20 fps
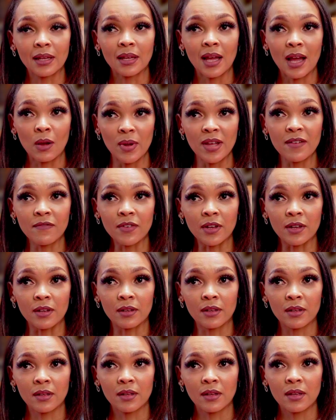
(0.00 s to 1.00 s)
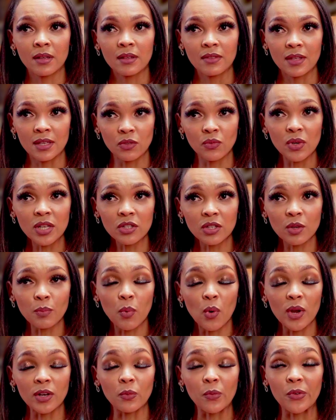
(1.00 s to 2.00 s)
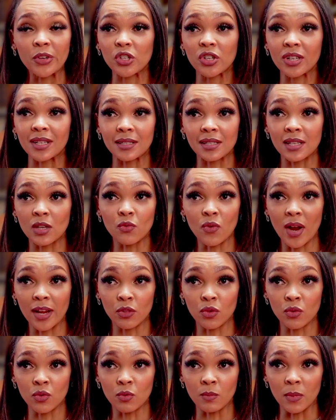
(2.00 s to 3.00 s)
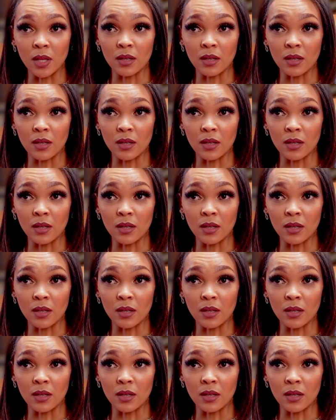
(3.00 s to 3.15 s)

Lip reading: However, there's reached a point where she can see right through me.